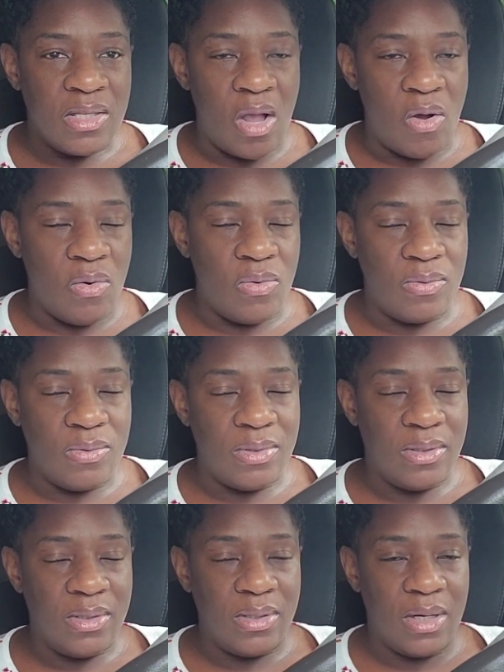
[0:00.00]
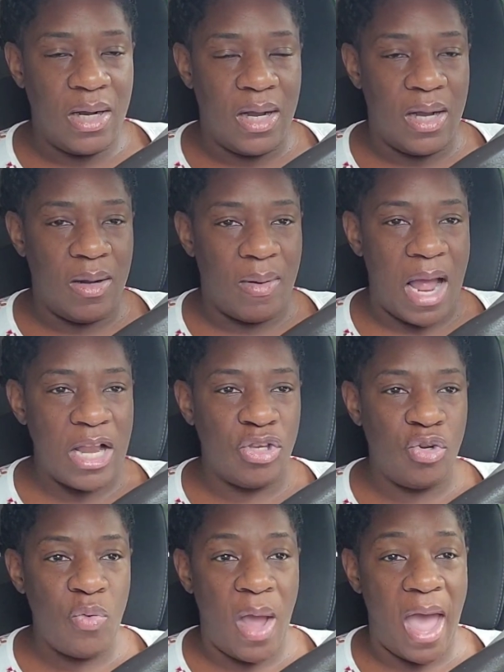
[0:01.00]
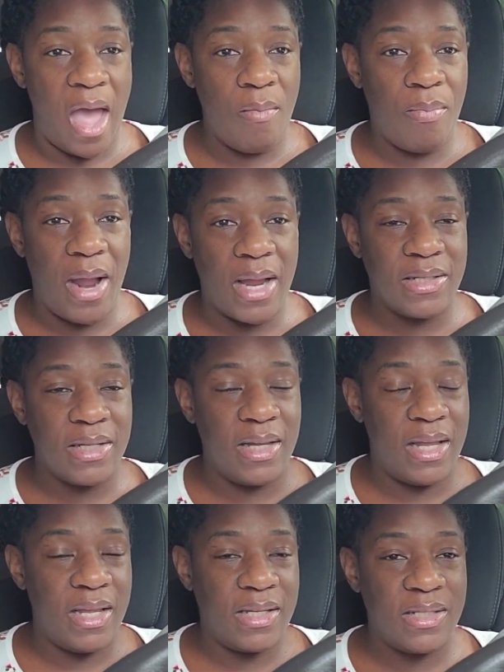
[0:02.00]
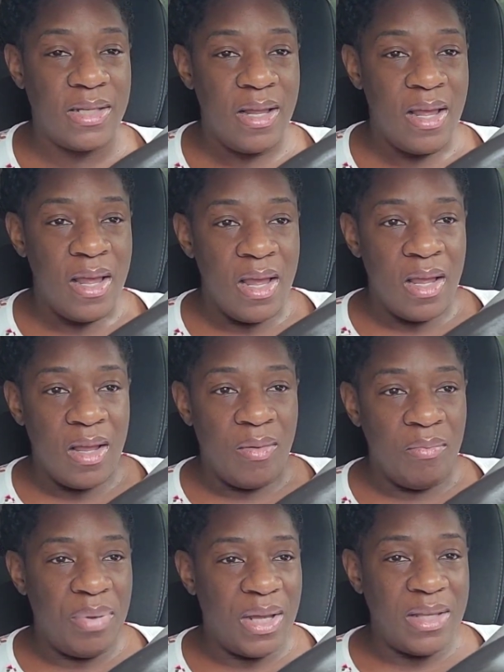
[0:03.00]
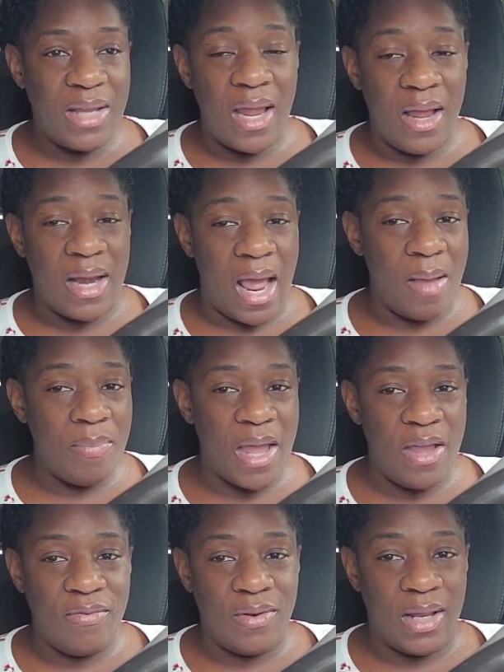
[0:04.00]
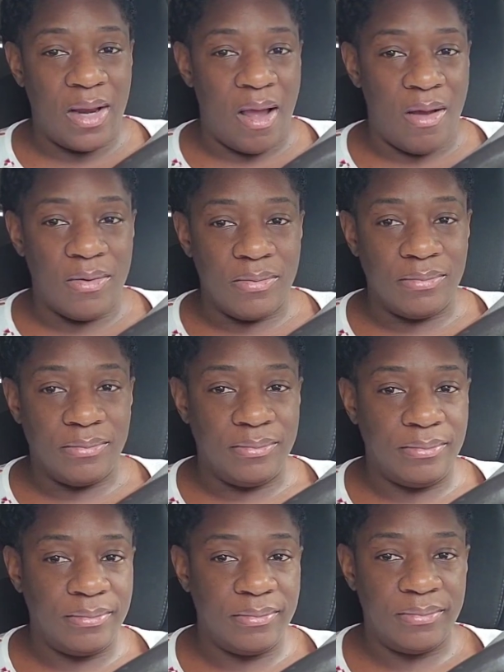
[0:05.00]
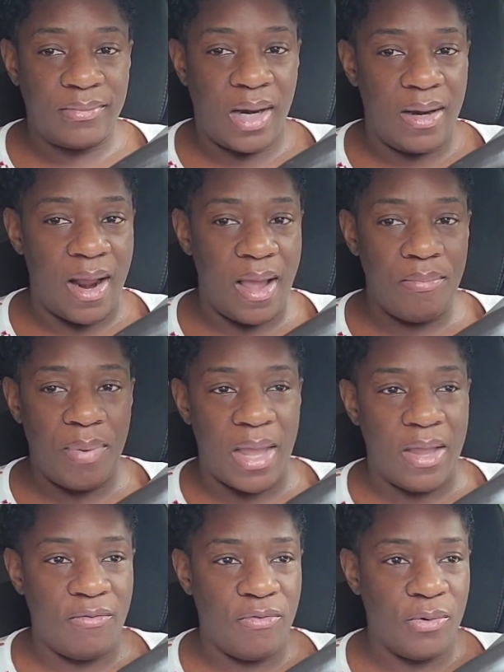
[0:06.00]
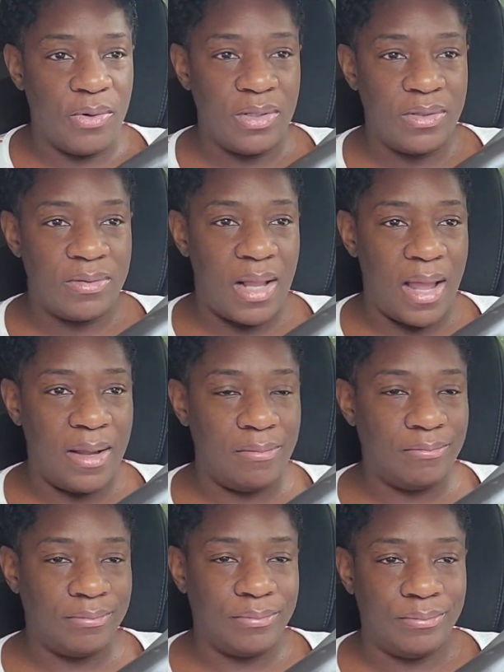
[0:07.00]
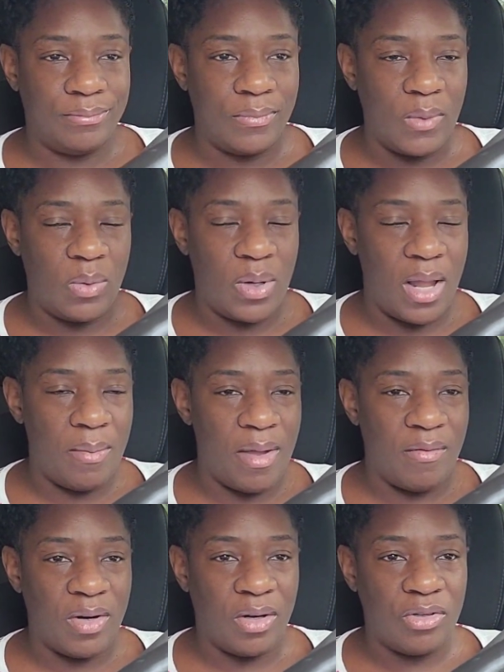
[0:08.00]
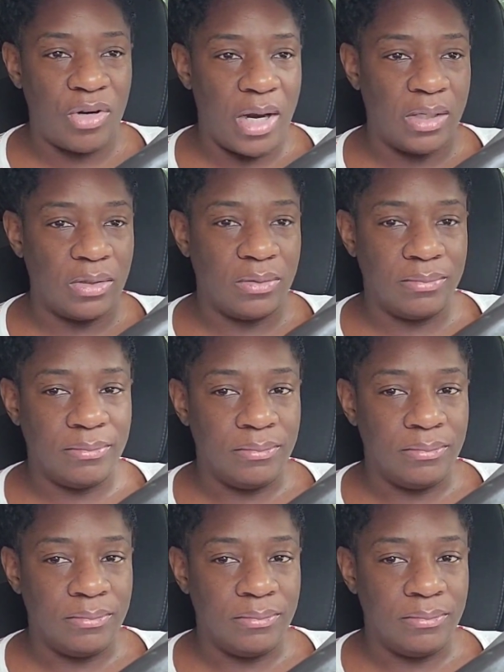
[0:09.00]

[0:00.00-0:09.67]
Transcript: So I do have Braxton Hicks, but they are not painful at all. They're not painful. It's like, okay, I'm having a contraction,